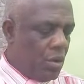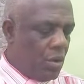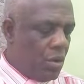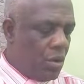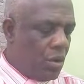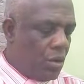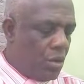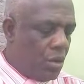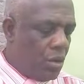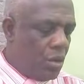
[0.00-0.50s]

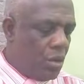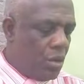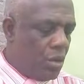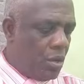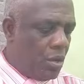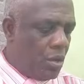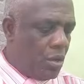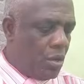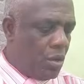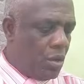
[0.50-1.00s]

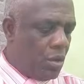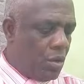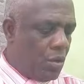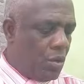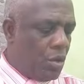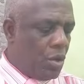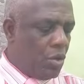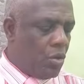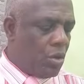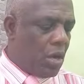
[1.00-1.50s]

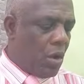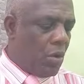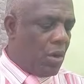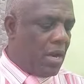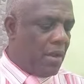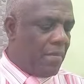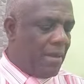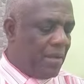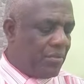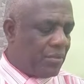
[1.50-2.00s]
Oh, look at
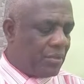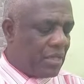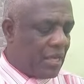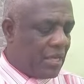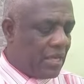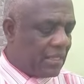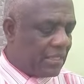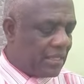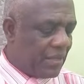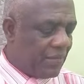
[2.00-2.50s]
what the Bible
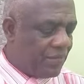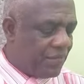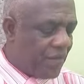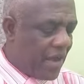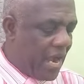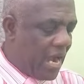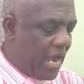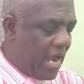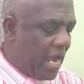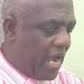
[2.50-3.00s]
said in Psalm
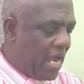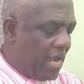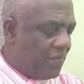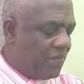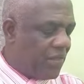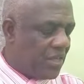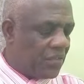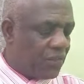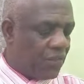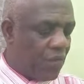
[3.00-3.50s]
5,
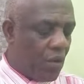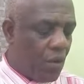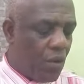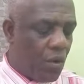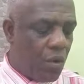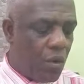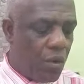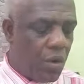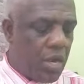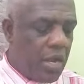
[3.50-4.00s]
verse
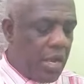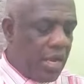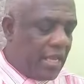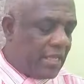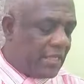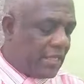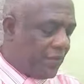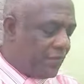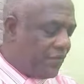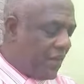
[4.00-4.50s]
4.
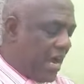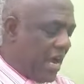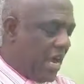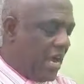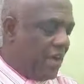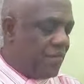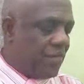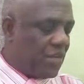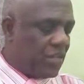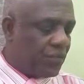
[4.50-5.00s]
In Psalm
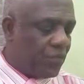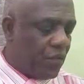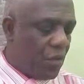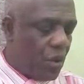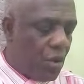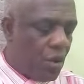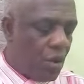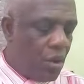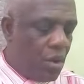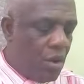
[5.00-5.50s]
5, verse
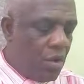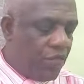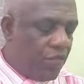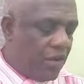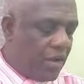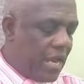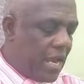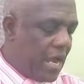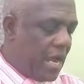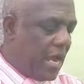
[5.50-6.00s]
4.
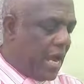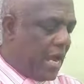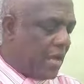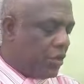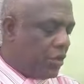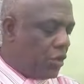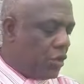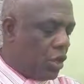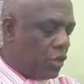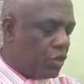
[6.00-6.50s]
For thou
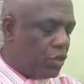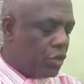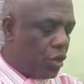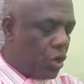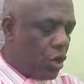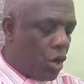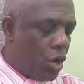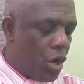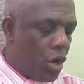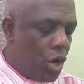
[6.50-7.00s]
art not
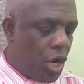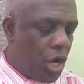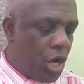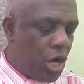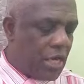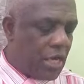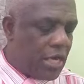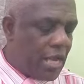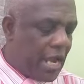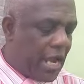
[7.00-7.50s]

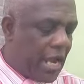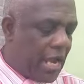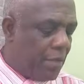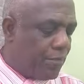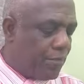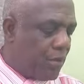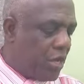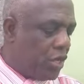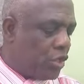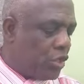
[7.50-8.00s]
God that
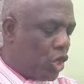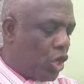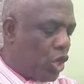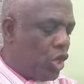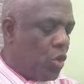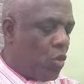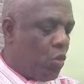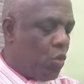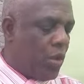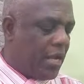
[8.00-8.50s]
hath pleasure
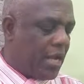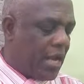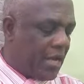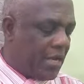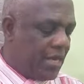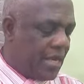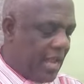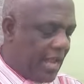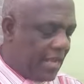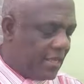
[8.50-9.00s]
in
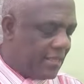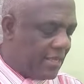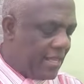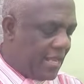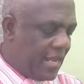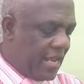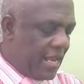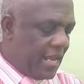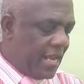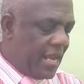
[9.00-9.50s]
wickedness.
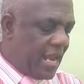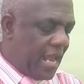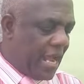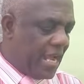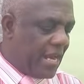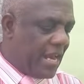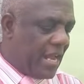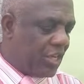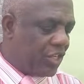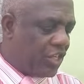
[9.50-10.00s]

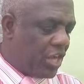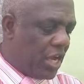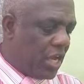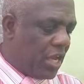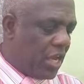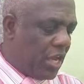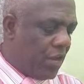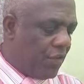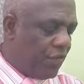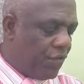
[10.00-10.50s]
Neither
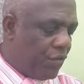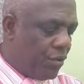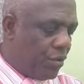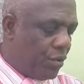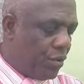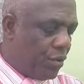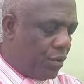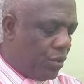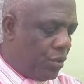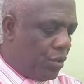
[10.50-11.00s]
shall
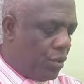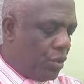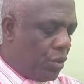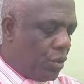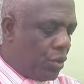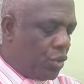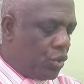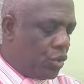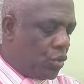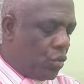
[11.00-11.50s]
evil
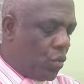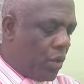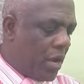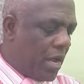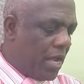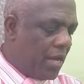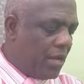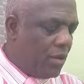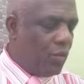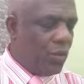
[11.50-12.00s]

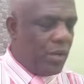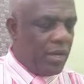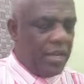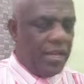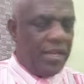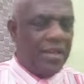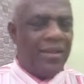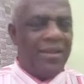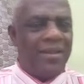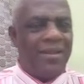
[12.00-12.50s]
dwell with
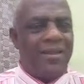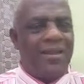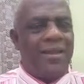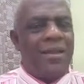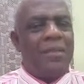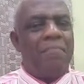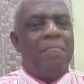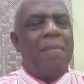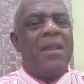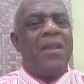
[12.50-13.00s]
thee.
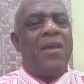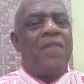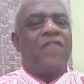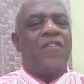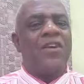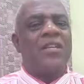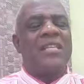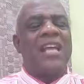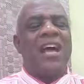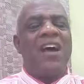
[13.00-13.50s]
Many of
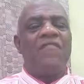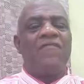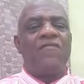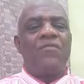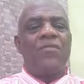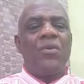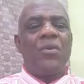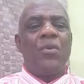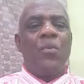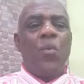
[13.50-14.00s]
us
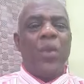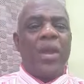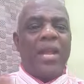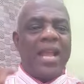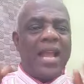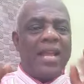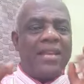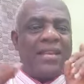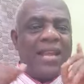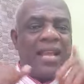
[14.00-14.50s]
have
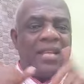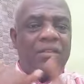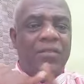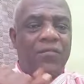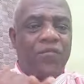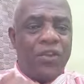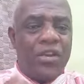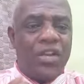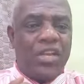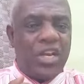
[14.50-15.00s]
wickedness,
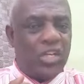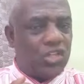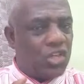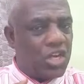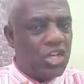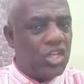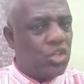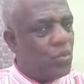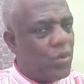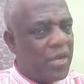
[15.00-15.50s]

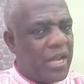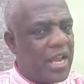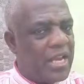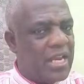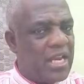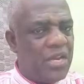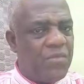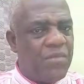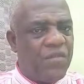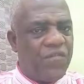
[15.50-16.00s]
fornication is
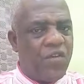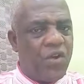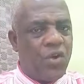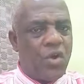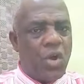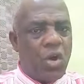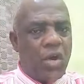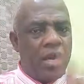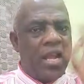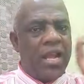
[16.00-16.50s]
wickedness before
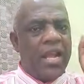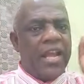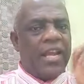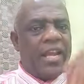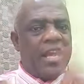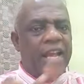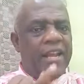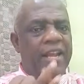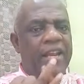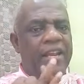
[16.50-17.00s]
God.
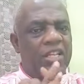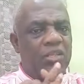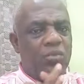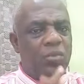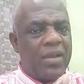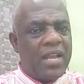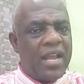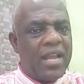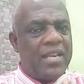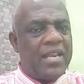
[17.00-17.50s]
Killing is
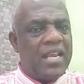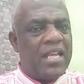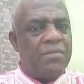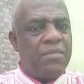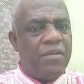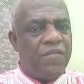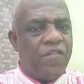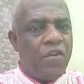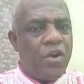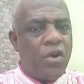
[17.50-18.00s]
wickedness
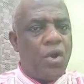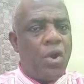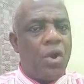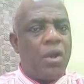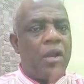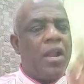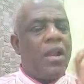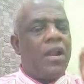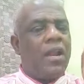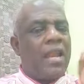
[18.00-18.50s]
before
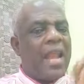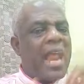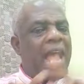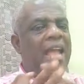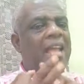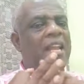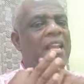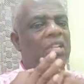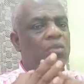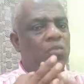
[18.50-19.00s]
God.
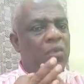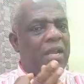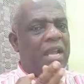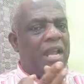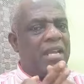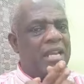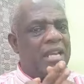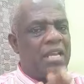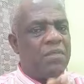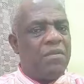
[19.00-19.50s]
Lying is
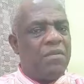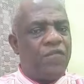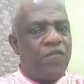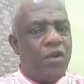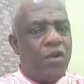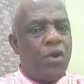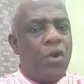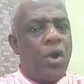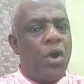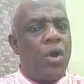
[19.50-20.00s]
wickedness
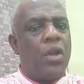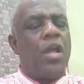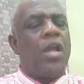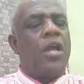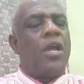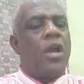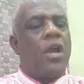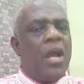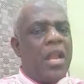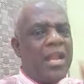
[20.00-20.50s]
before God.
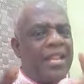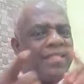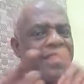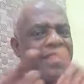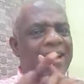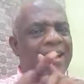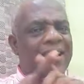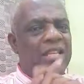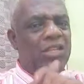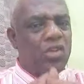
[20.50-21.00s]
Health
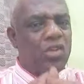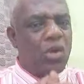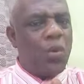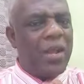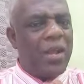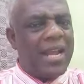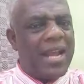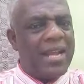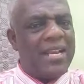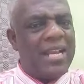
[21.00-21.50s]
threat is
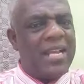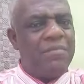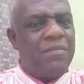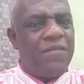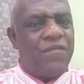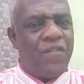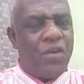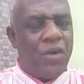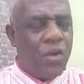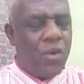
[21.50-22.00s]
wickedness
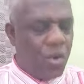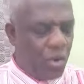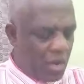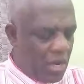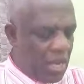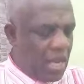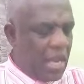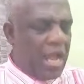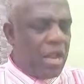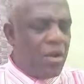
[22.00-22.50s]
before
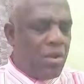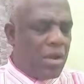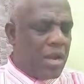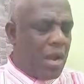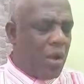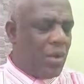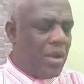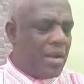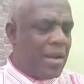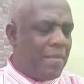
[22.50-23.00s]
God. And look
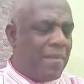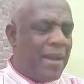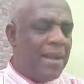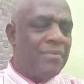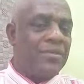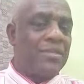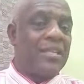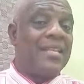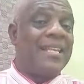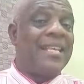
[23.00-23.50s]
at what the
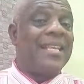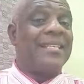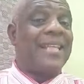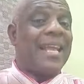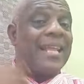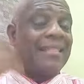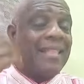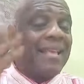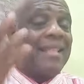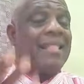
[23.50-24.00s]
Bible says. These
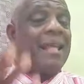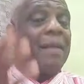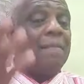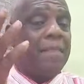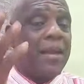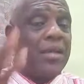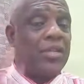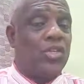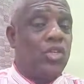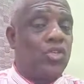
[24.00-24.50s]
are things that
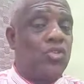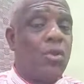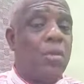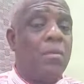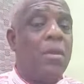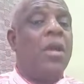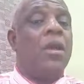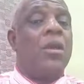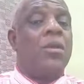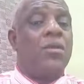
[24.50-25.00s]
makes you
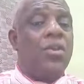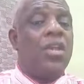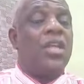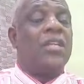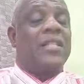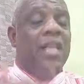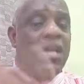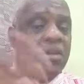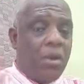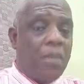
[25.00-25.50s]
to,
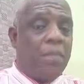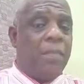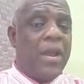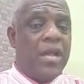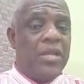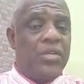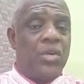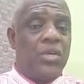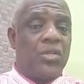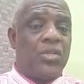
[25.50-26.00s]
these are your
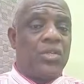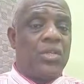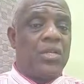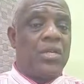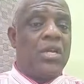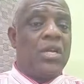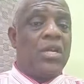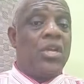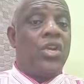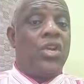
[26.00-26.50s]
pleasures.
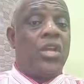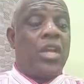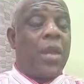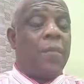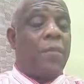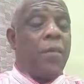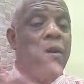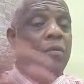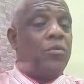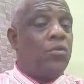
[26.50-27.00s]
You
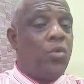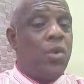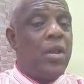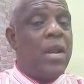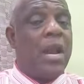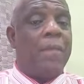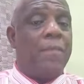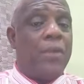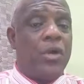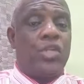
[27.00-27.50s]
keep on
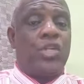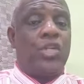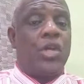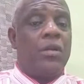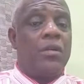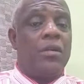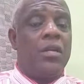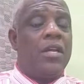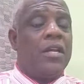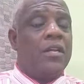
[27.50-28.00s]
doing
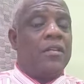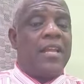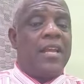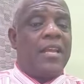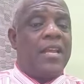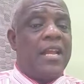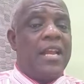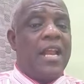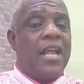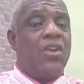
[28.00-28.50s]
abortion,
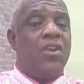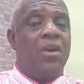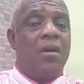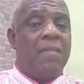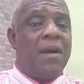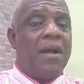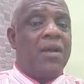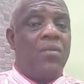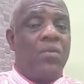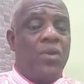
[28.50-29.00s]
thinking that no
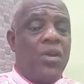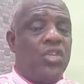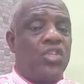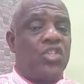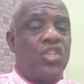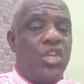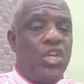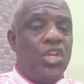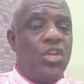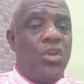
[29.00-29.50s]
man will
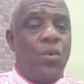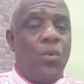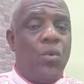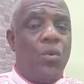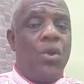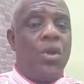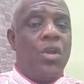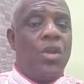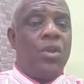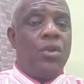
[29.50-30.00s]
see
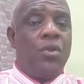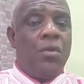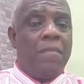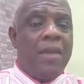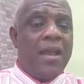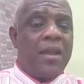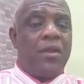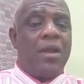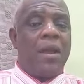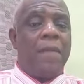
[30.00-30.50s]
you. You
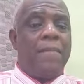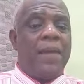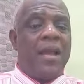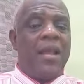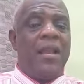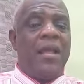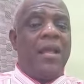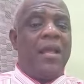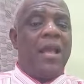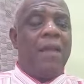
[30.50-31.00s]
make your
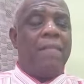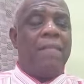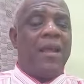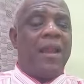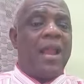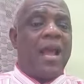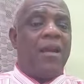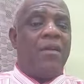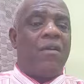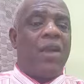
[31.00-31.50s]
belly a
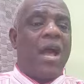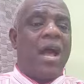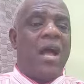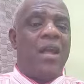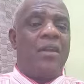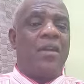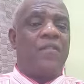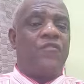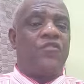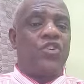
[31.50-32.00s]
burial
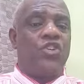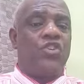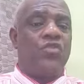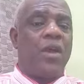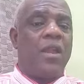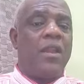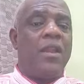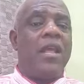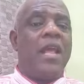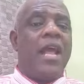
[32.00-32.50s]
ground of
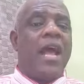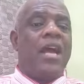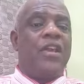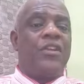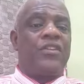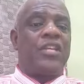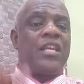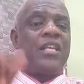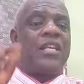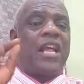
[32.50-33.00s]
children, and
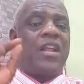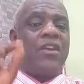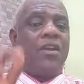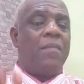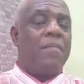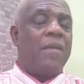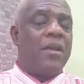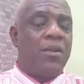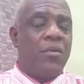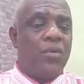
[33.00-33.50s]
you think that
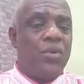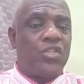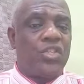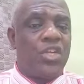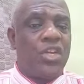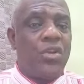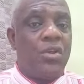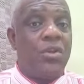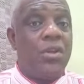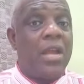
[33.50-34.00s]
nobody will
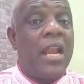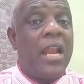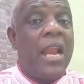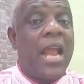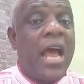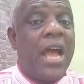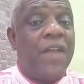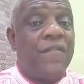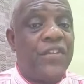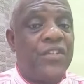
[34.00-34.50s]
see you. Your
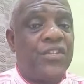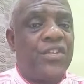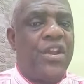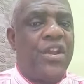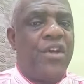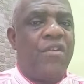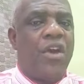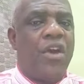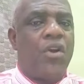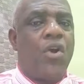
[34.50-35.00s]
life is in
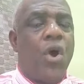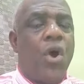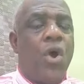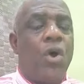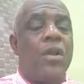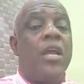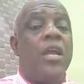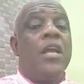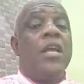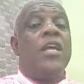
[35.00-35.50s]
a
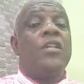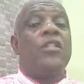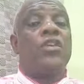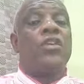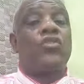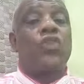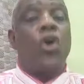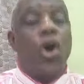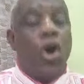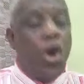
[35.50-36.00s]
record. It
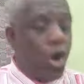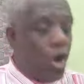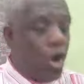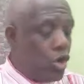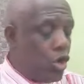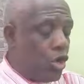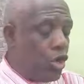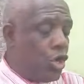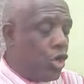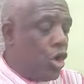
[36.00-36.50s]
is all
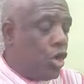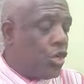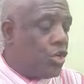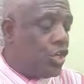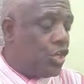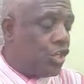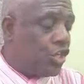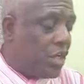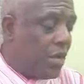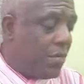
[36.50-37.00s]
going on
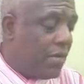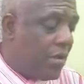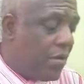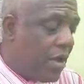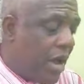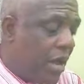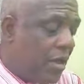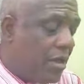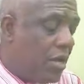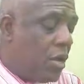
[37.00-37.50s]
this time
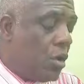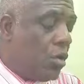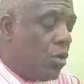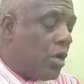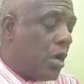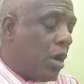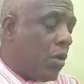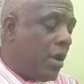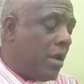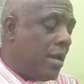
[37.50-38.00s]
around.
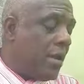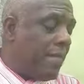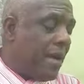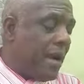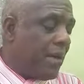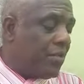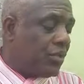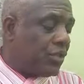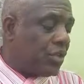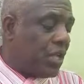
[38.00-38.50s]
Look at what the
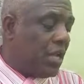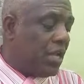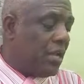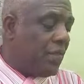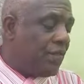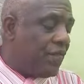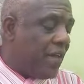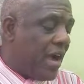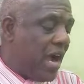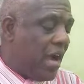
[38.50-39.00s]
Bible said
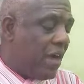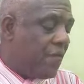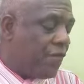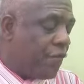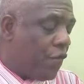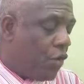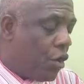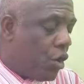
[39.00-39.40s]
in 5:4